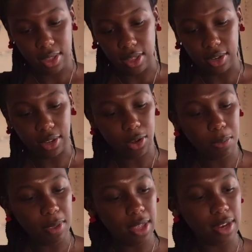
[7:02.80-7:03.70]
little
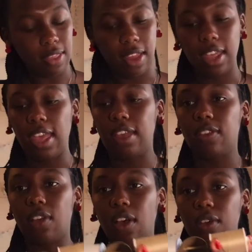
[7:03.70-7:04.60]
bit that
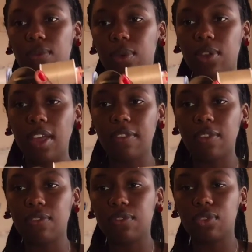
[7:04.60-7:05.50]
hangs off. We're gonna have
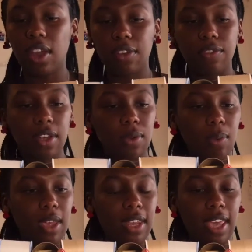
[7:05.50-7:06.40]
to try to find a
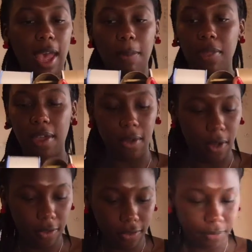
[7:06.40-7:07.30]
way to cap that
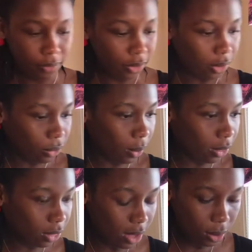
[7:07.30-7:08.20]
off. So I
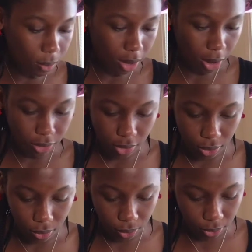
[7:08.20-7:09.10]
think what I'll
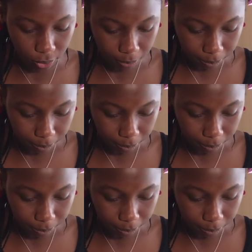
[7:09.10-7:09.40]
use